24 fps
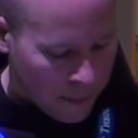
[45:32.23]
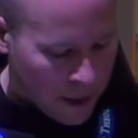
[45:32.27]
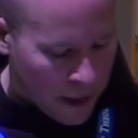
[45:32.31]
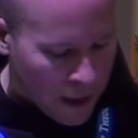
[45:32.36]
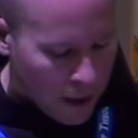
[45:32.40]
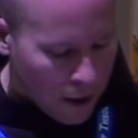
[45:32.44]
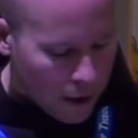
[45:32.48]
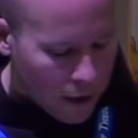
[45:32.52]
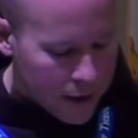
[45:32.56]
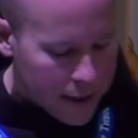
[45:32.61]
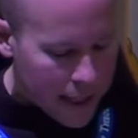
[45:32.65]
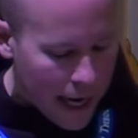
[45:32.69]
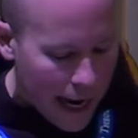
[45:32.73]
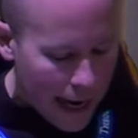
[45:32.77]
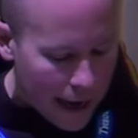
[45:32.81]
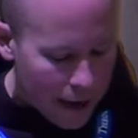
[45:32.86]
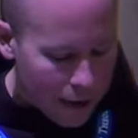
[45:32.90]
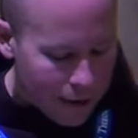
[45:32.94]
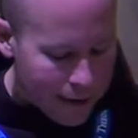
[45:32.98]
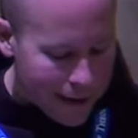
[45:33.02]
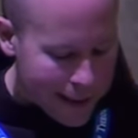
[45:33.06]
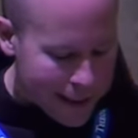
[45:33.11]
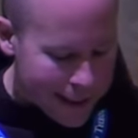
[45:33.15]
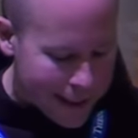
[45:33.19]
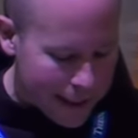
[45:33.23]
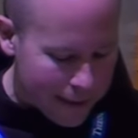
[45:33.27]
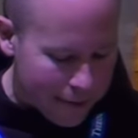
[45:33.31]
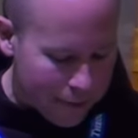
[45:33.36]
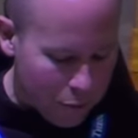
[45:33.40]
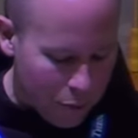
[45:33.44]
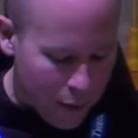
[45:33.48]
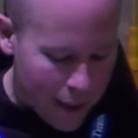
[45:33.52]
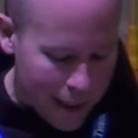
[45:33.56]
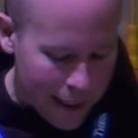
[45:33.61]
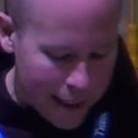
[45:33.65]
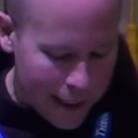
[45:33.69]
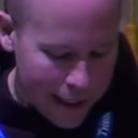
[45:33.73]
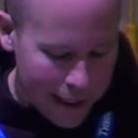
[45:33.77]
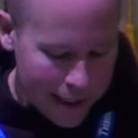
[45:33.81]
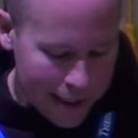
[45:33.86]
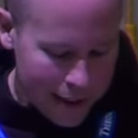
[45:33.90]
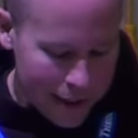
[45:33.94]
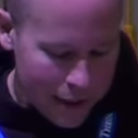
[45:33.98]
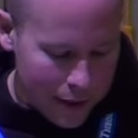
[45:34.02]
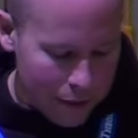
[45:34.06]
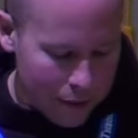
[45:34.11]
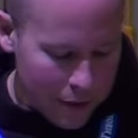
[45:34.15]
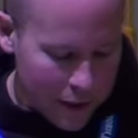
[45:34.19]
Her diaries give witness
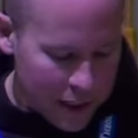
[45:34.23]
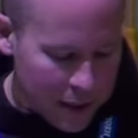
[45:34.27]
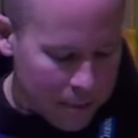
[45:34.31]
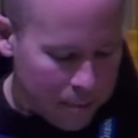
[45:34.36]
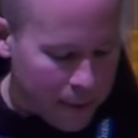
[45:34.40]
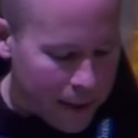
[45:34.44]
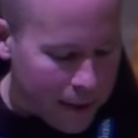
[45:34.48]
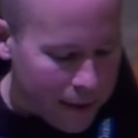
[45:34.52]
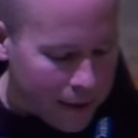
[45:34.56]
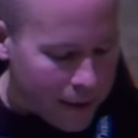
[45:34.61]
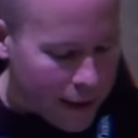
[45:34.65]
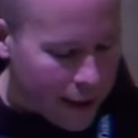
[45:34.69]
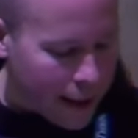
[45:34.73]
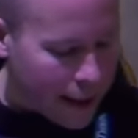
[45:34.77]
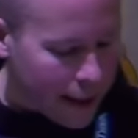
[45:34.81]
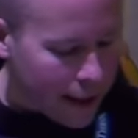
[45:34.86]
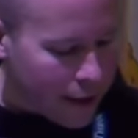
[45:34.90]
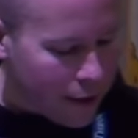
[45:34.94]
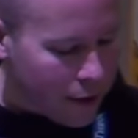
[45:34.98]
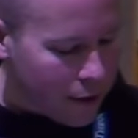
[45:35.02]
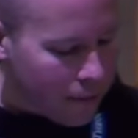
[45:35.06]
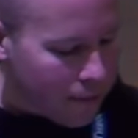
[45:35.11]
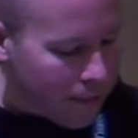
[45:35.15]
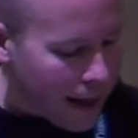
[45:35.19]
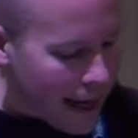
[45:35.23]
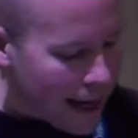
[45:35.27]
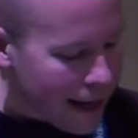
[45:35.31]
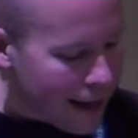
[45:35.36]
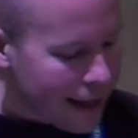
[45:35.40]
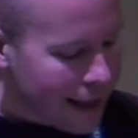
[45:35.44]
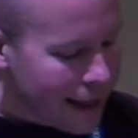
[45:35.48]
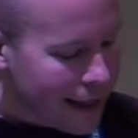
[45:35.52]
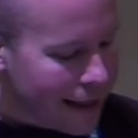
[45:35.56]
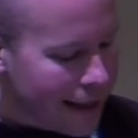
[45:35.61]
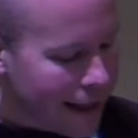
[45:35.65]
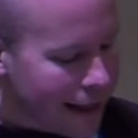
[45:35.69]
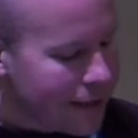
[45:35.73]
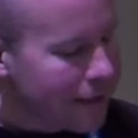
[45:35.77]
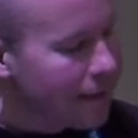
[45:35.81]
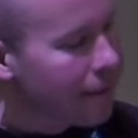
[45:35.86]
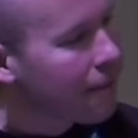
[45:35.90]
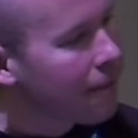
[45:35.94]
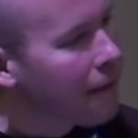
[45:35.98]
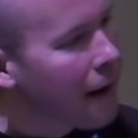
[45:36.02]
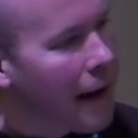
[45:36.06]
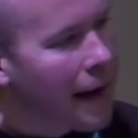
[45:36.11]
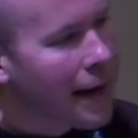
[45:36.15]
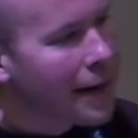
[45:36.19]
to a spirit in humanity that
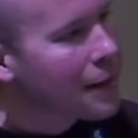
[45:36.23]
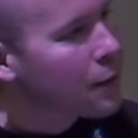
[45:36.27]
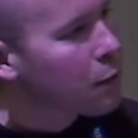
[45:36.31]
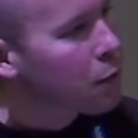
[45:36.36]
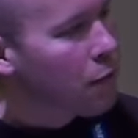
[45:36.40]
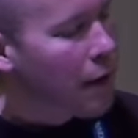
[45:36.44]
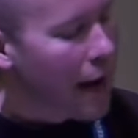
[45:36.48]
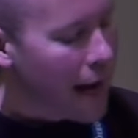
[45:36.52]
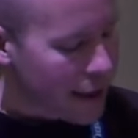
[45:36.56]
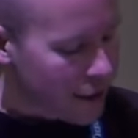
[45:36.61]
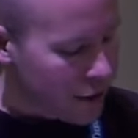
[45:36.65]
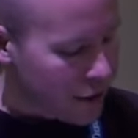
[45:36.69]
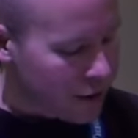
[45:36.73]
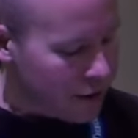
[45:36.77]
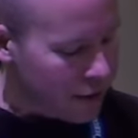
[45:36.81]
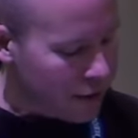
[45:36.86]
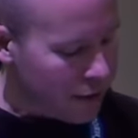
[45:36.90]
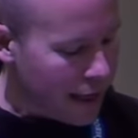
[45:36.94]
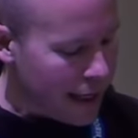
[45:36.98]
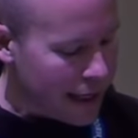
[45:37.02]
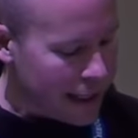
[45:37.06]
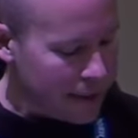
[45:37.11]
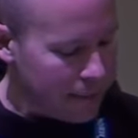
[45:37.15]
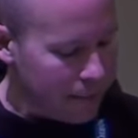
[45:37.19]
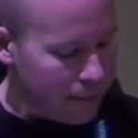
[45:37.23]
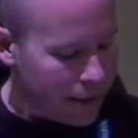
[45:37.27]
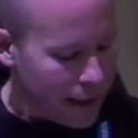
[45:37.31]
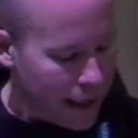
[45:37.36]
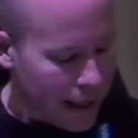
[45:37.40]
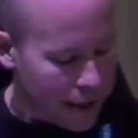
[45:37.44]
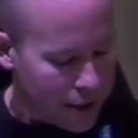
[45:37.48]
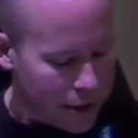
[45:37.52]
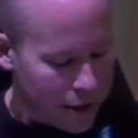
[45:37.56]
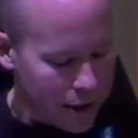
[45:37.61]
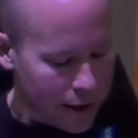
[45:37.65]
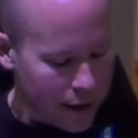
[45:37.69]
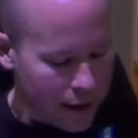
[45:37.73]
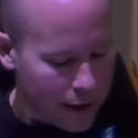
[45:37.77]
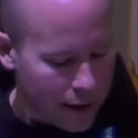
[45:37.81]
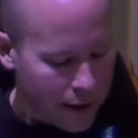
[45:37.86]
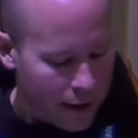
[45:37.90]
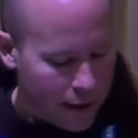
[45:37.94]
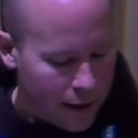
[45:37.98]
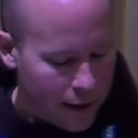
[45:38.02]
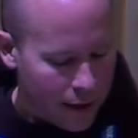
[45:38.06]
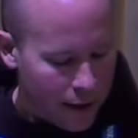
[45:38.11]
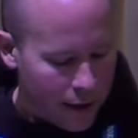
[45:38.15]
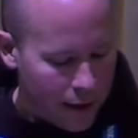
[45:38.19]
defies rational explanation,
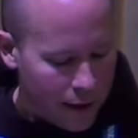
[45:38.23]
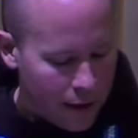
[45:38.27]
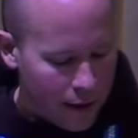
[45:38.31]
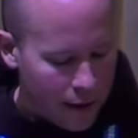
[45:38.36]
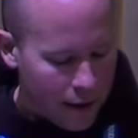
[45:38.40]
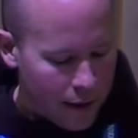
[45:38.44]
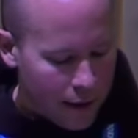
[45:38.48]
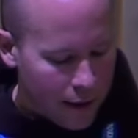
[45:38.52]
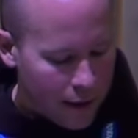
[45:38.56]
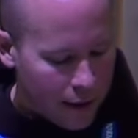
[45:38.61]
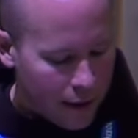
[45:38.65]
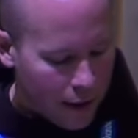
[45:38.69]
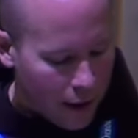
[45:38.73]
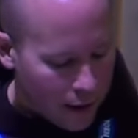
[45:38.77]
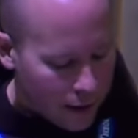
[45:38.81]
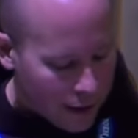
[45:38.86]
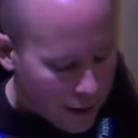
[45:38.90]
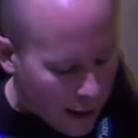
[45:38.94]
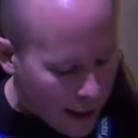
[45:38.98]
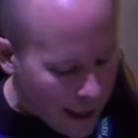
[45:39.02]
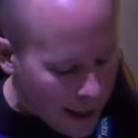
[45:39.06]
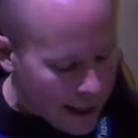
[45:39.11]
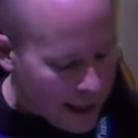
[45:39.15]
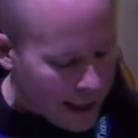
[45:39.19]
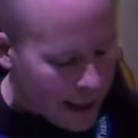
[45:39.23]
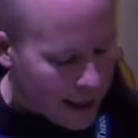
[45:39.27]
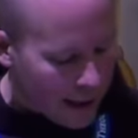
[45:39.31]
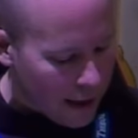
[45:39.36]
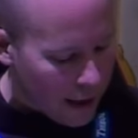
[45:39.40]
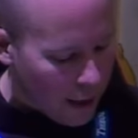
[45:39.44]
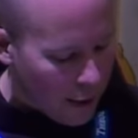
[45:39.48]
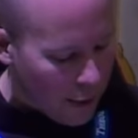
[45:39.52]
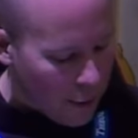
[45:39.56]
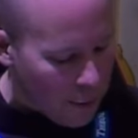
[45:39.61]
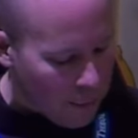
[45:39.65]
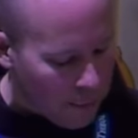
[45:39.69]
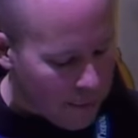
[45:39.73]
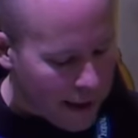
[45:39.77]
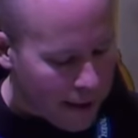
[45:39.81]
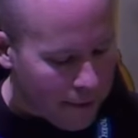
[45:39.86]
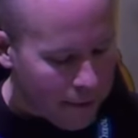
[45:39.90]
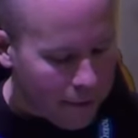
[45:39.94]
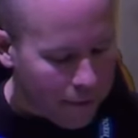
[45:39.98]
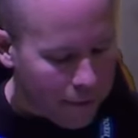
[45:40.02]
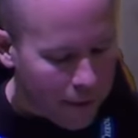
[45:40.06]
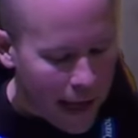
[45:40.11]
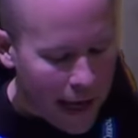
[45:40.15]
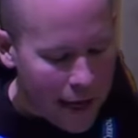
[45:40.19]
a light and hope that
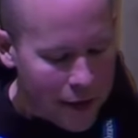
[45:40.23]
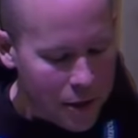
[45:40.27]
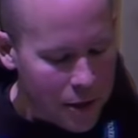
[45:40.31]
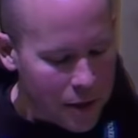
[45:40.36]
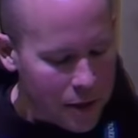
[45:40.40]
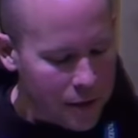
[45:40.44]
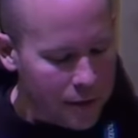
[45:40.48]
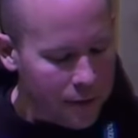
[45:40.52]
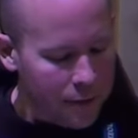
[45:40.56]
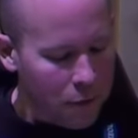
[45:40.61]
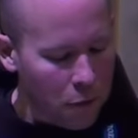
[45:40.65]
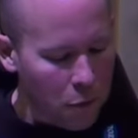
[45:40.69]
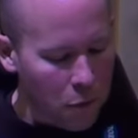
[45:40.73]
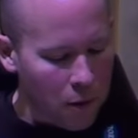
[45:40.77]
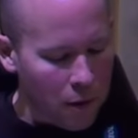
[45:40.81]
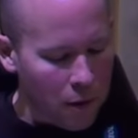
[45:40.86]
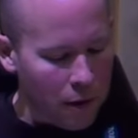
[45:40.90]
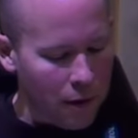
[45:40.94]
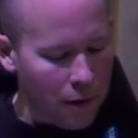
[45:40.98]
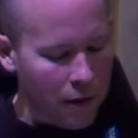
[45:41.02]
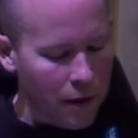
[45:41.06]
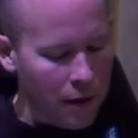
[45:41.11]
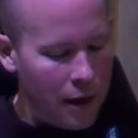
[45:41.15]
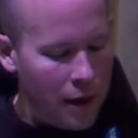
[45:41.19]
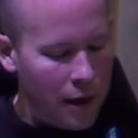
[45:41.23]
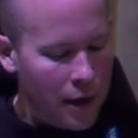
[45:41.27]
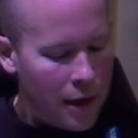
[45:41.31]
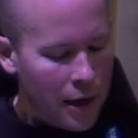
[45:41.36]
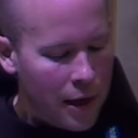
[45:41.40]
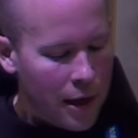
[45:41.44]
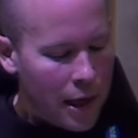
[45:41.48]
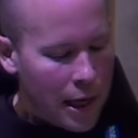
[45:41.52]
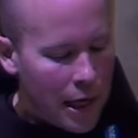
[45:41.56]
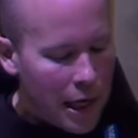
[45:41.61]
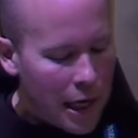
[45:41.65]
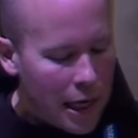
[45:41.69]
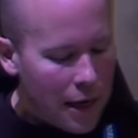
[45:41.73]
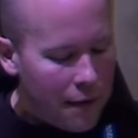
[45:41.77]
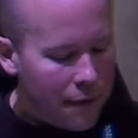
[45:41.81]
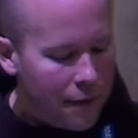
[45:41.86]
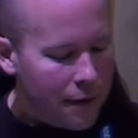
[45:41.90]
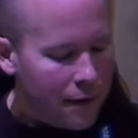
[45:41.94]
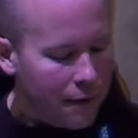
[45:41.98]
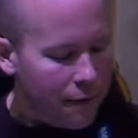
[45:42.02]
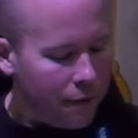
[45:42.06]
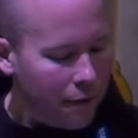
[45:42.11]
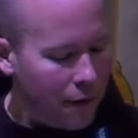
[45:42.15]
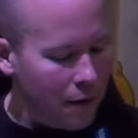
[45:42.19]
flashes forth even
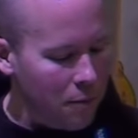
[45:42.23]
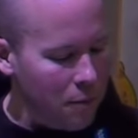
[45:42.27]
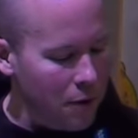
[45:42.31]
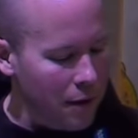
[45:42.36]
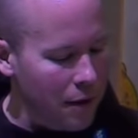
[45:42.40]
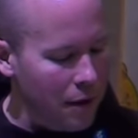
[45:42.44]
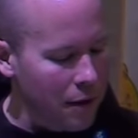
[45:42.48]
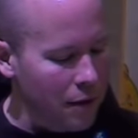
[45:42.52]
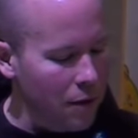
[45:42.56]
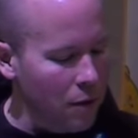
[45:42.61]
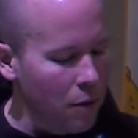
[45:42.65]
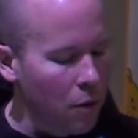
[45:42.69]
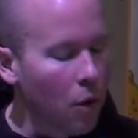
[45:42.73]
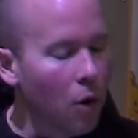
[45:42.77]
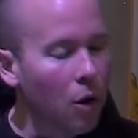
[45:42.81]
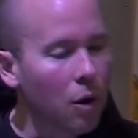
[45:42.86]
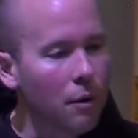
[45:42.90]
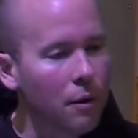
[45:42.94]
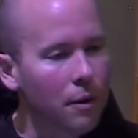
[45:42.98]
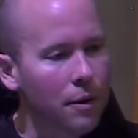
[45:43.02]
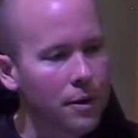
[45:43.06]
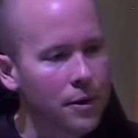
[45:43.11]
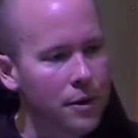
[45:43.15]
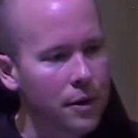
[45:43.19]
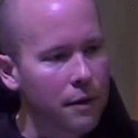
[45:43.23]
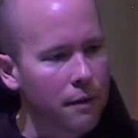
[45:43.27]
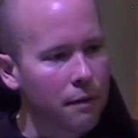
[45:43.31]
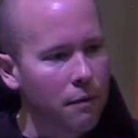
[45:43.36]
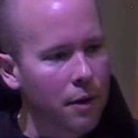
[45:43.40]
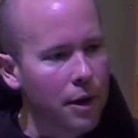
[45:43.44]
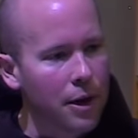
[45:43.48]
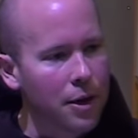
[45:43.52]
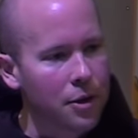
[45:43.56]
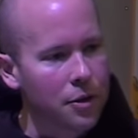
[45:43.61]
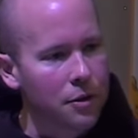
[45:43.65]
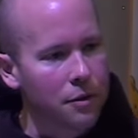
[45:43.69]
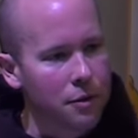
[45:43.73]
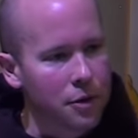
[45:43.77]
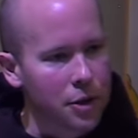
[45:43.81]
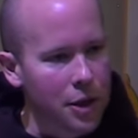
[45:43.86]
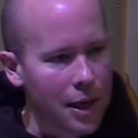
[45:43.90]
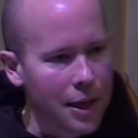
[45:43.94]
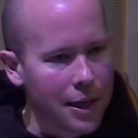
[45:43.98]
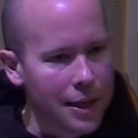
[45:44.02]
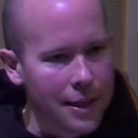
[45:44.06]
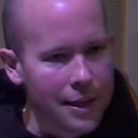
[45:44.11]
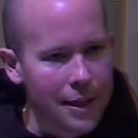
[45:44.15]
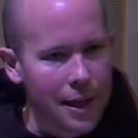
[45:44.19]
from within the horrors of racial
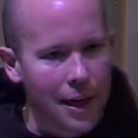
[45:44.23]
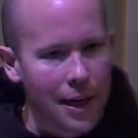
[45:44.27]
genocide.